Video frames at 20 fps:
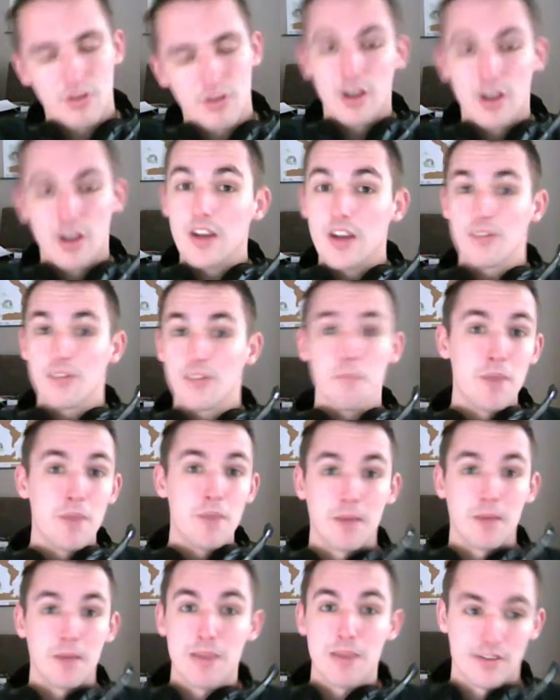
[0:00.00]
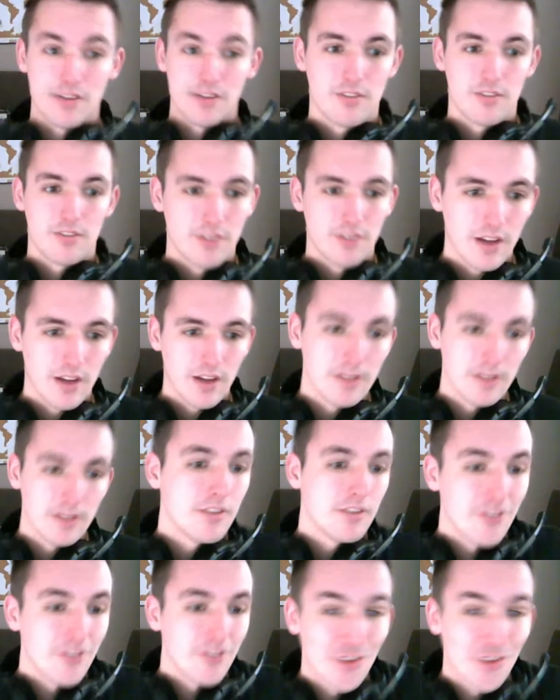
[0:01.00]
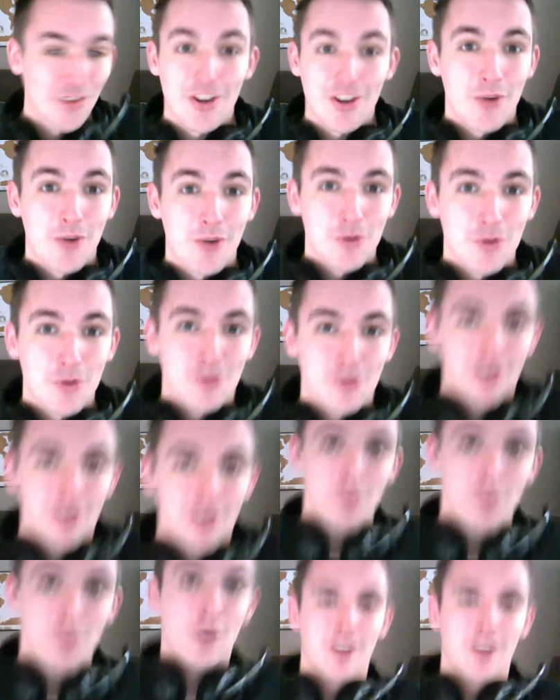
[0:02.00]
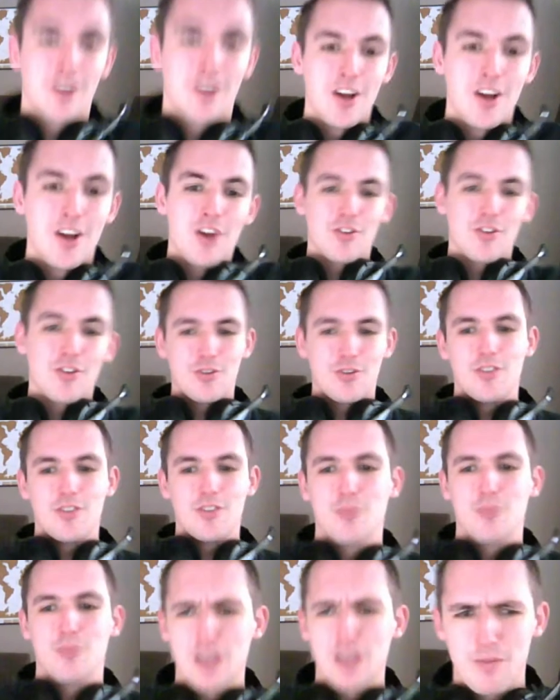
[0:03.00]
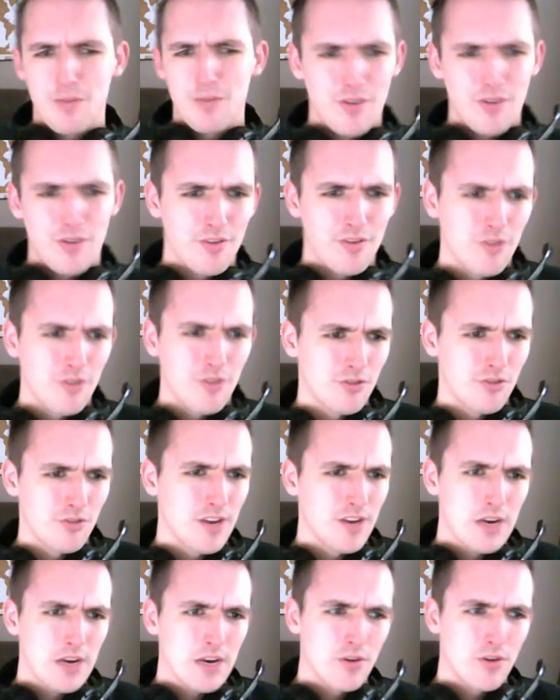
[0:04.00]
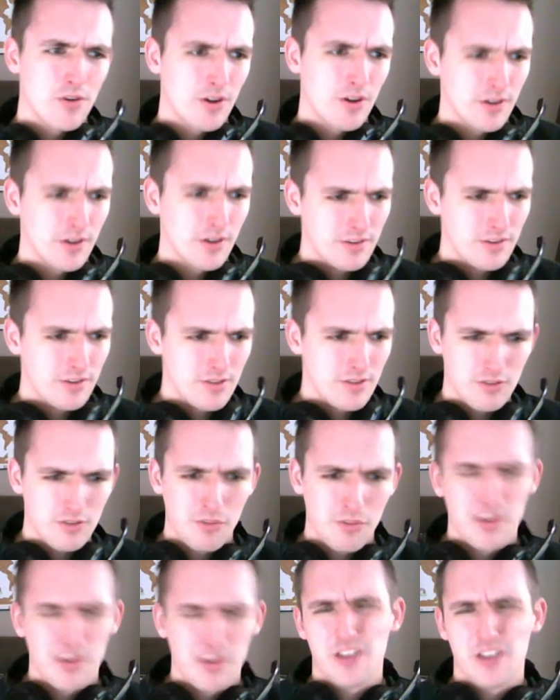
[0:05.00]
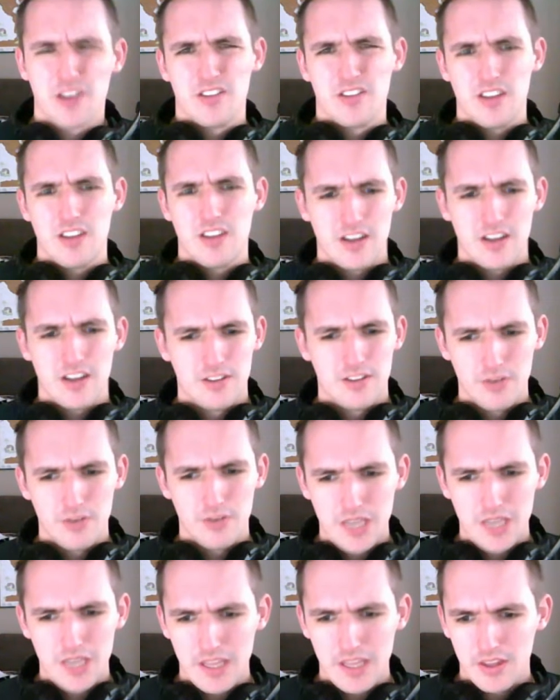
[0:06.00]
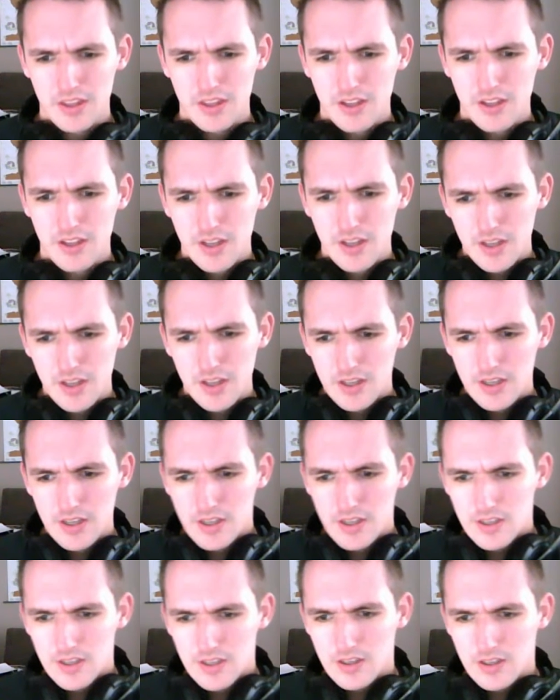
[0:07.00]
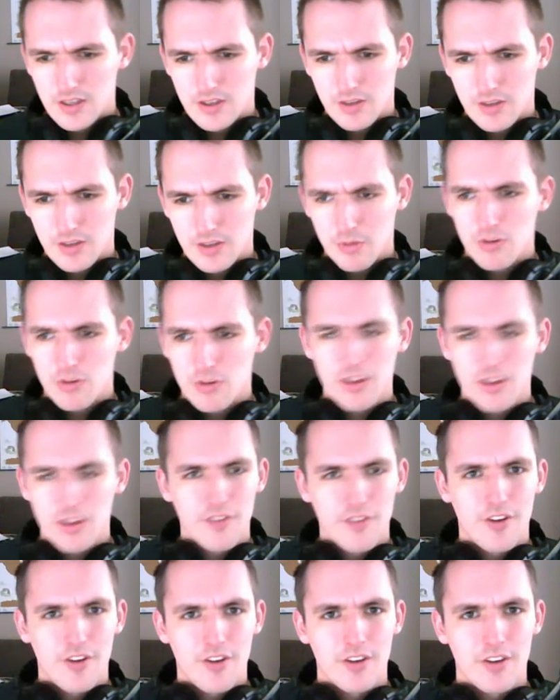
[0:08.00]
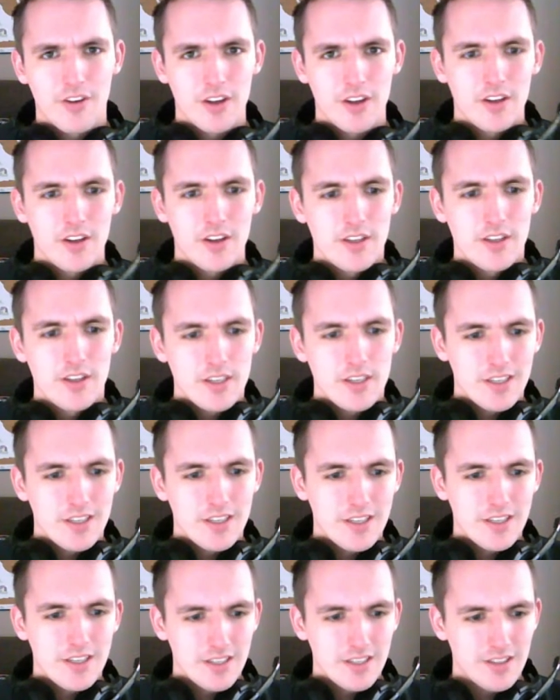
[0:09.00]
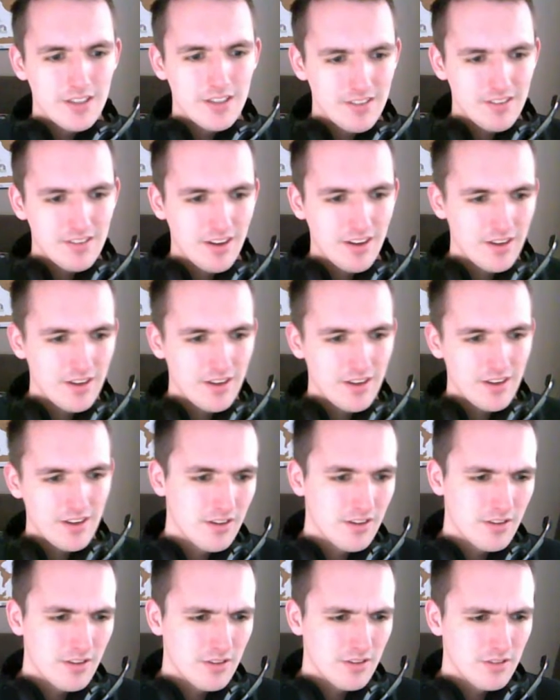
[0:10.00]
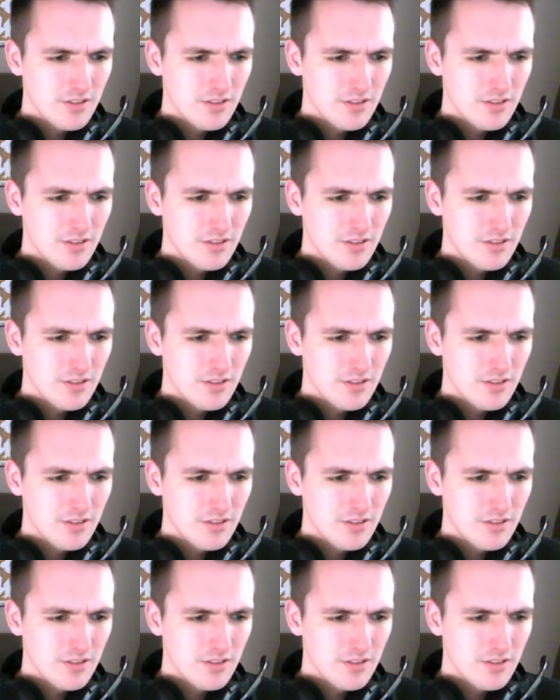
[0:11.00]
it's a big mess, and this is not how I usually work. So this became very frustrating early on. It's not something I'd do again. I'm usually a very tidy. I